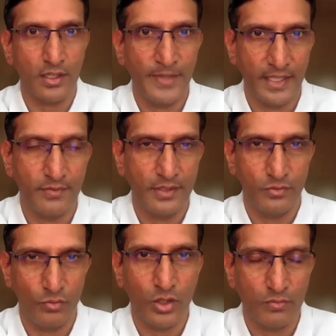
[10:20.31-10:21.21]
I mean,
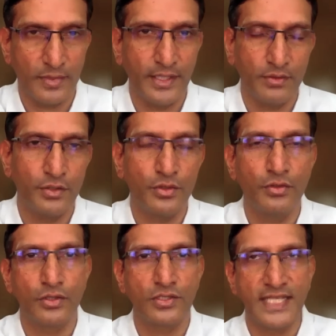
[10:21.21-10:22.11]
war,
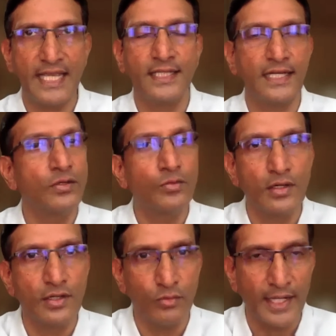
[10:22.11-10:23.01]
you're saying that it will
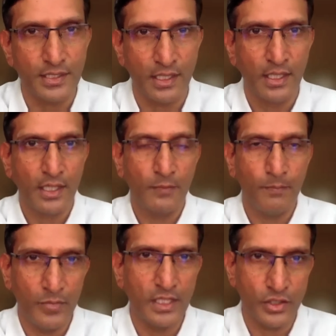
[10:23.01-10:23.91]
invite
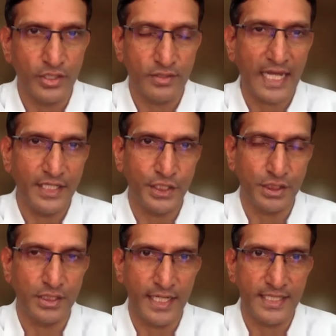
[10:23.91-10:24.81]
military retaliation
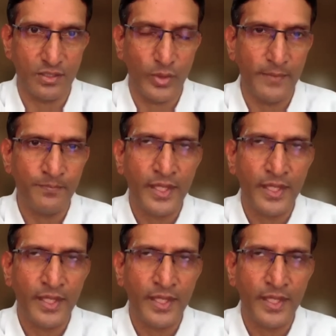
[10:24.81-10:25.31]
is the way.